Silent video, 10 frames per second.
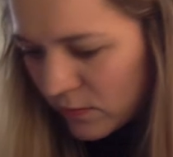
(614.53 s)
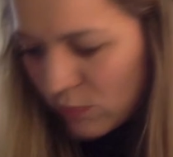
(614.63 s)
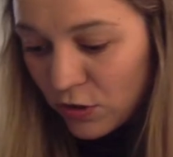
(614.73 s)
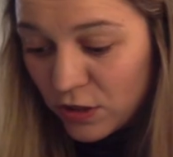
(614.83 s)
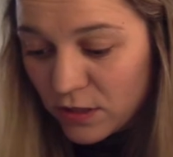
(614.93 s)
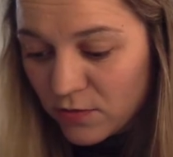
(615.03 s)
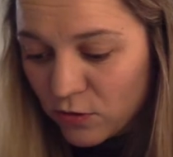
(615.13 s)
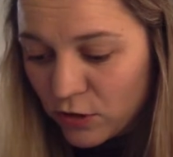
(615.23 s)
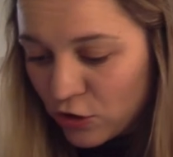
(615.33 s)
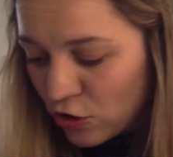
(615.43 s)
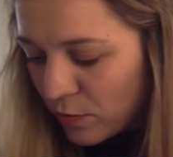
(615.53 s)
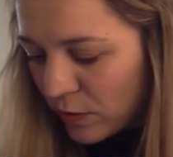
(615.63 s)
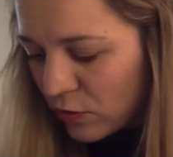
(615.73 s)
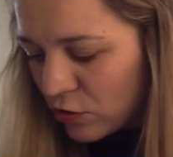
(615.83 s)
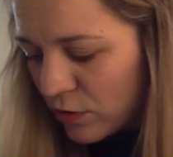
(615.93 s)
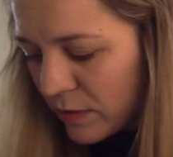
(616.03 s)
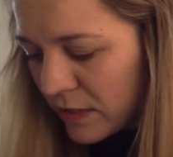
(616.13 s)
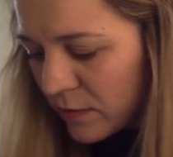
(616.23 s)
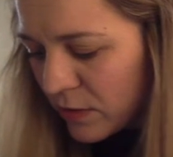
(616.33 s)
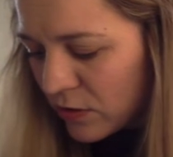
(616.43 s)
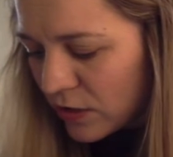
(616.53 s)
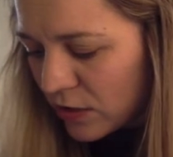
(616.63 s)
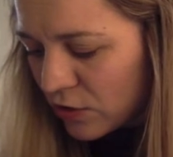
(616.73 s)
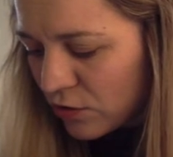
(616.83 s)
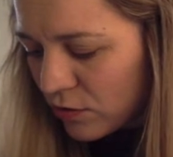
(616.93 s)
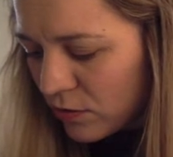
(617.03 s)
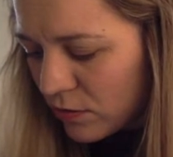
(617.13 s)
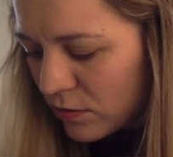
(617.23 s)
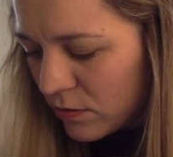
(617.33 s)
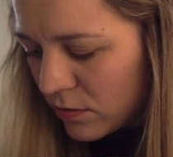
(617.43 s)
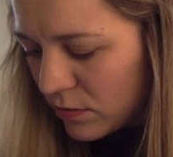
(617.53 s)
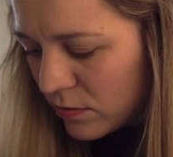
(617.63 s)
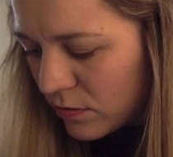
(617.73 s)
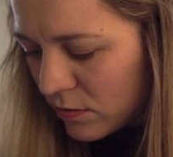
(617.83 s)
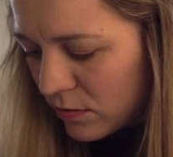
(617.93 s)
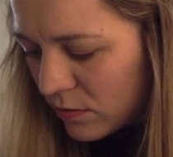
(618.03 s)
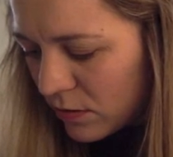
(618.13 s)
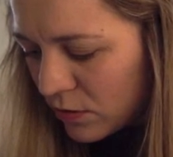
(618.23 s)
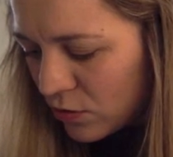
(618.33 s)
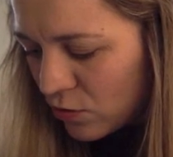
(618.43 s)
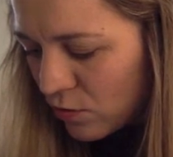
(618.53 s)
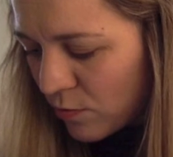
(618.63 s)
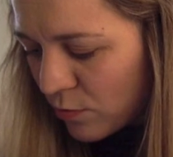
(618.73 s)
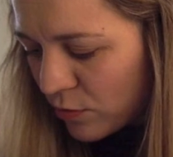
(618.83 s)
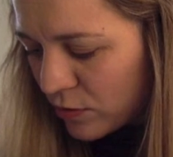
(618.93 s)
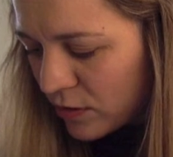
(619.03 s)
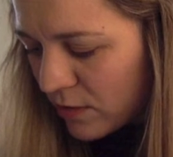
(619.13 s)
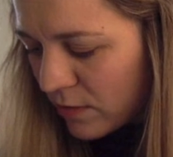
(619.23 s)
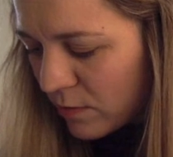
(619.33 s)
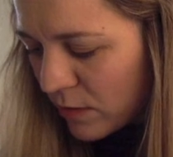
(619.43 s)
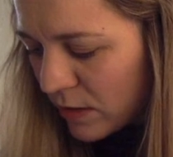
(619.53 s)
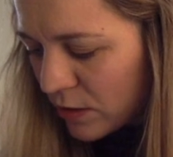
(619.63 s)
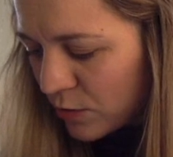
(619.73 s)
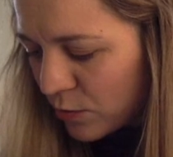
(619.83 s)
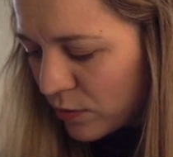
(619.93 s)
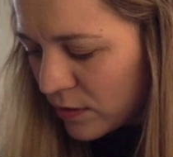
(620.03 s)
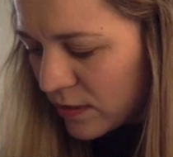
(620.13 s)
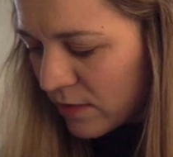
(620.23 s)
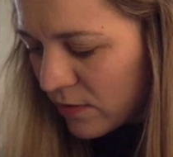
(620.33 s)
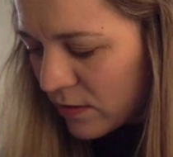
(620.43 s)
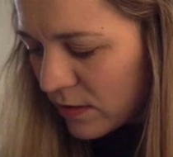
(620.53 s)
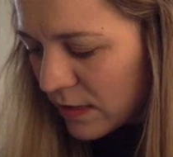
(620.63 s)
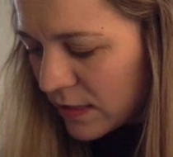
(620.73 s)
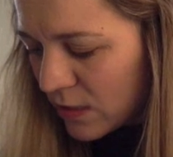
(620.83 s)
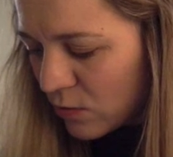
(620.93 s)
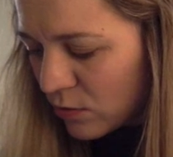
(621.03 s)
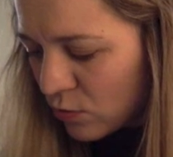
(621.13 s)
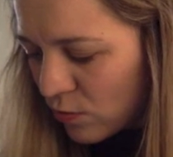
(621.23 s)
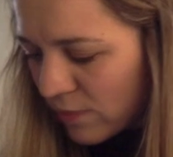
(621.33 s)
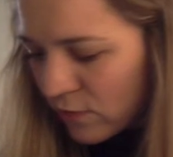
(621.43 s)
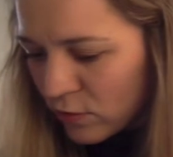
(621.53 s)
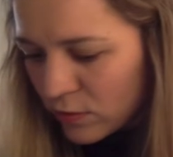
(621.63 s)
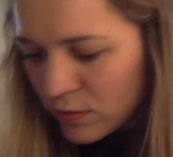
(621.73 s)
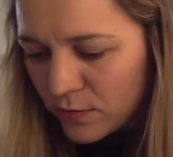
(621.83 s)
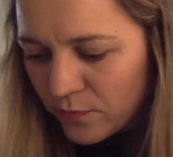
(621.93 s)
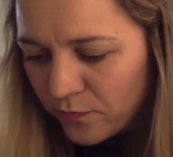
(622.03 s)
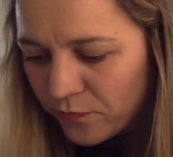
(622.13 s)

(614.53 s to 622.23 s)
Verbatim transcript: which is the voltage drop across the base emitter junction. And so one point seven minus zero point seven, that's equal to one volt.